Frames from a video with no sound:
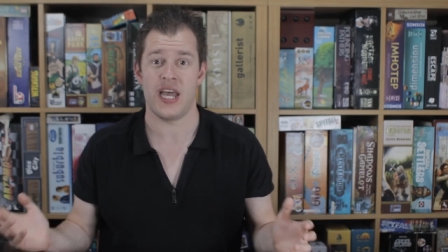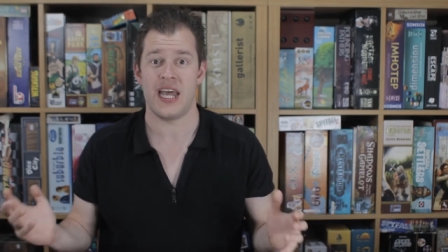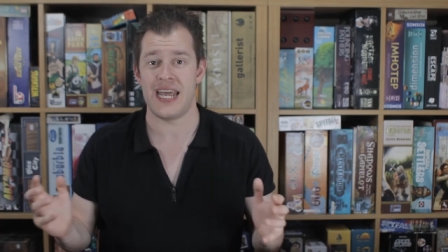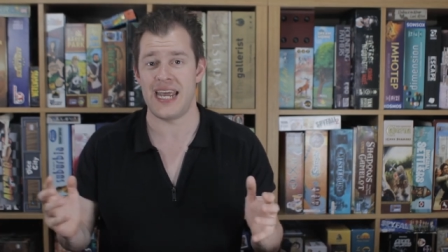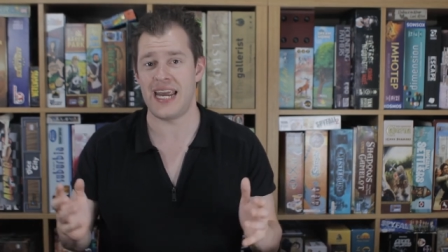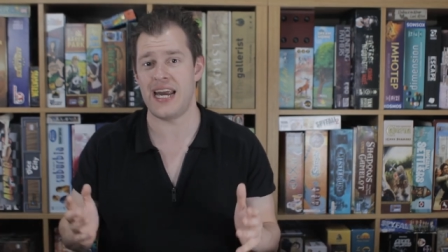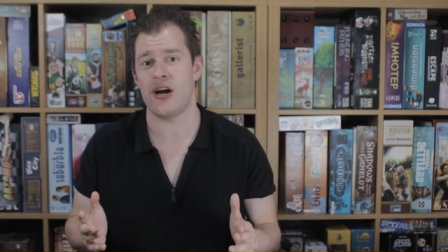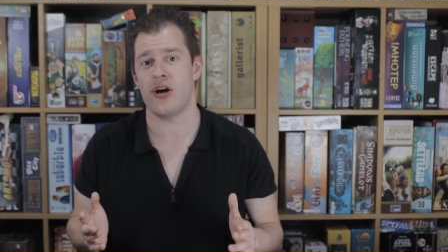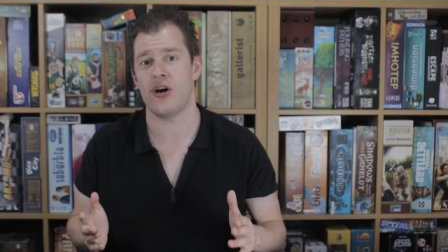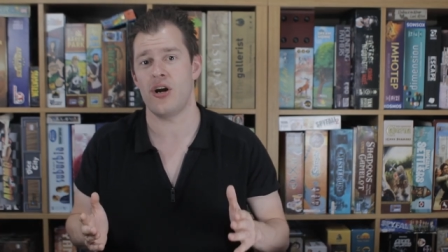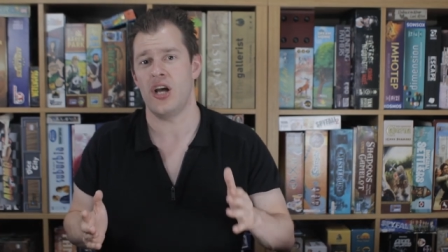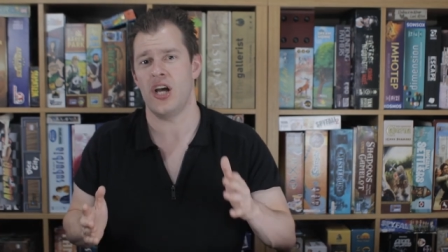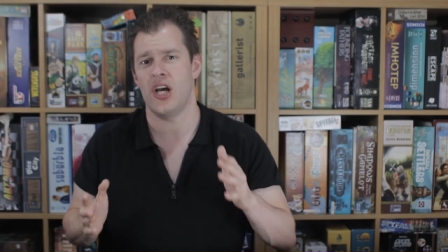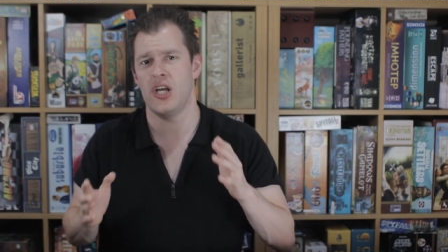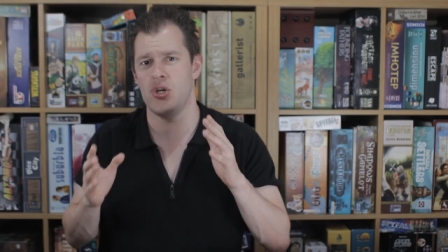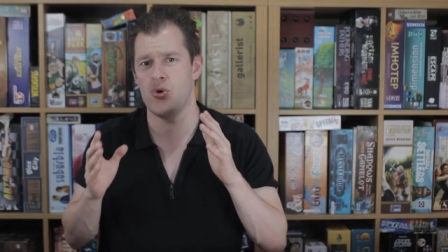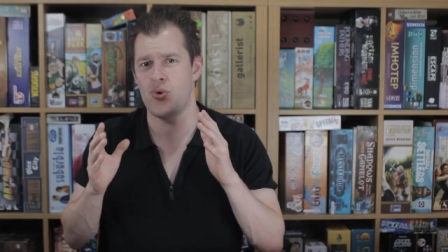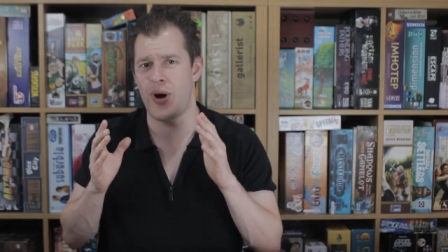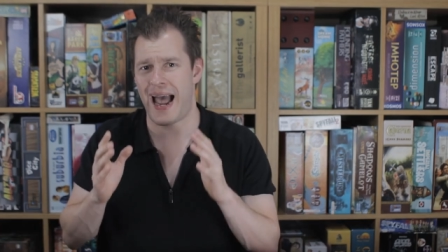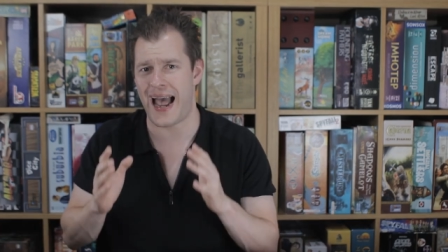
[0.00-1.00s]
Here,
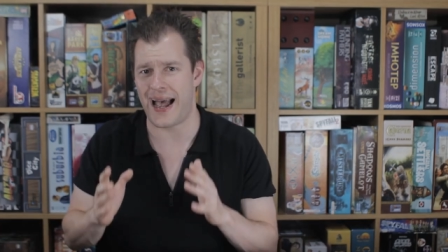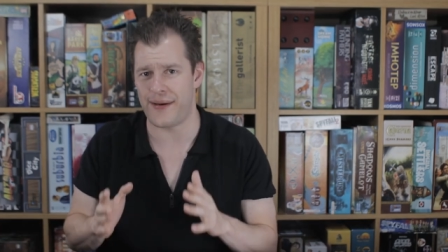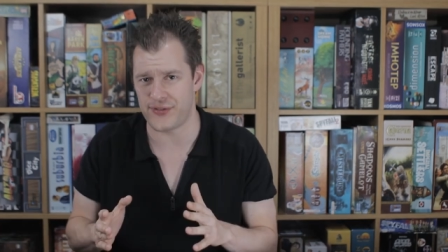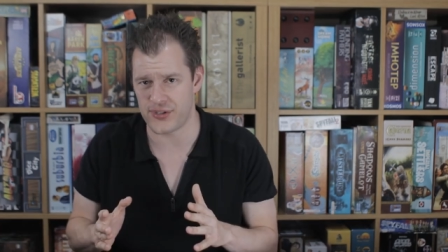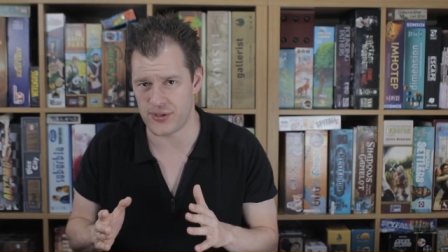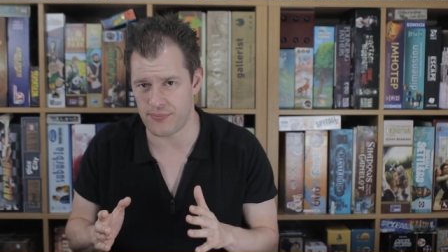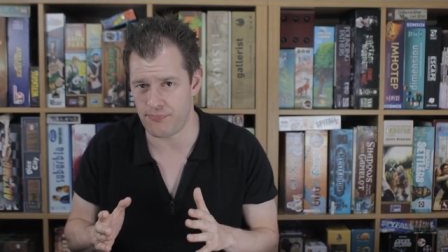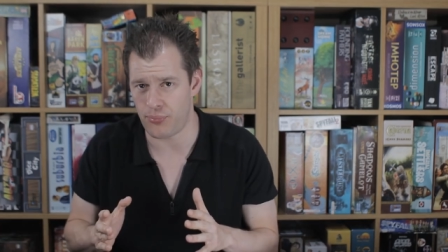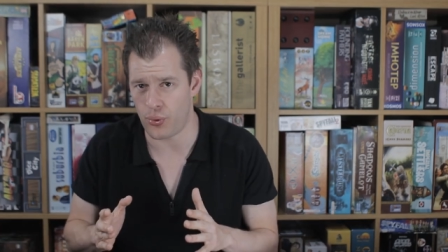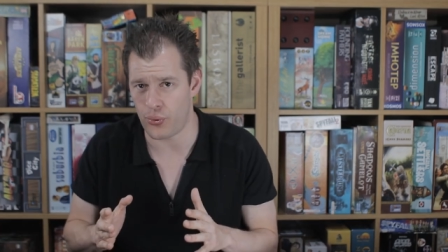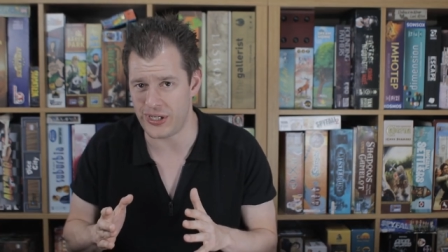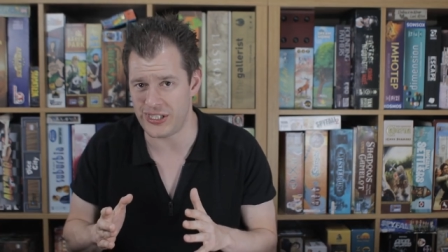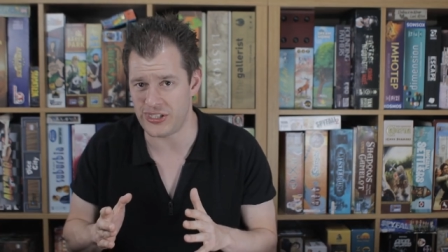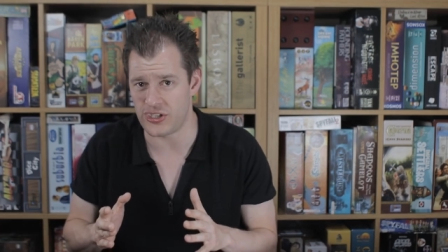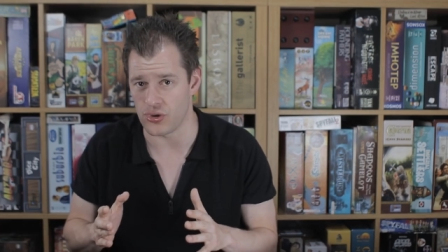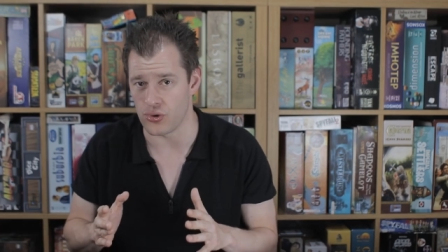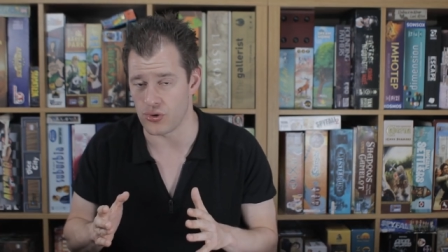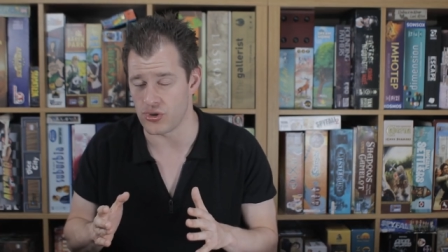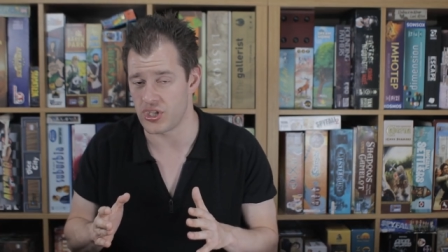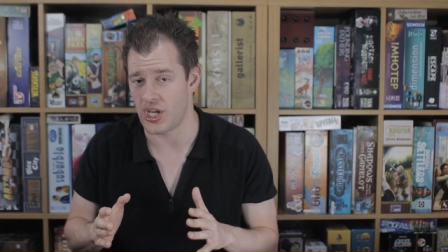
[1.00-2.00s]
you have some
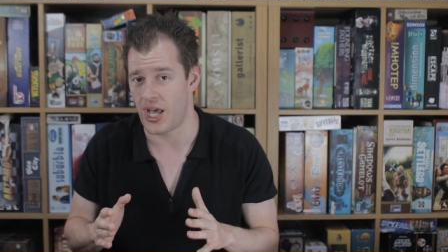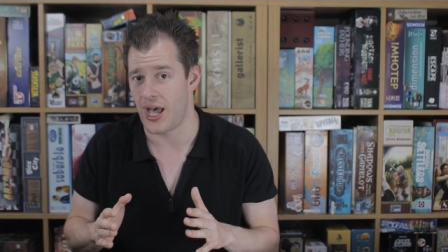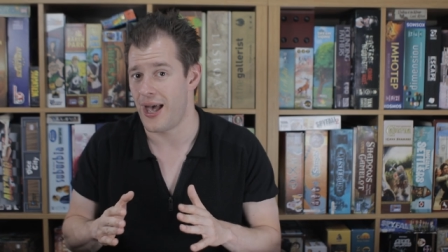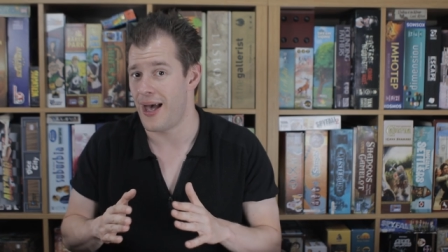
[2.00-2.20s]
pointers,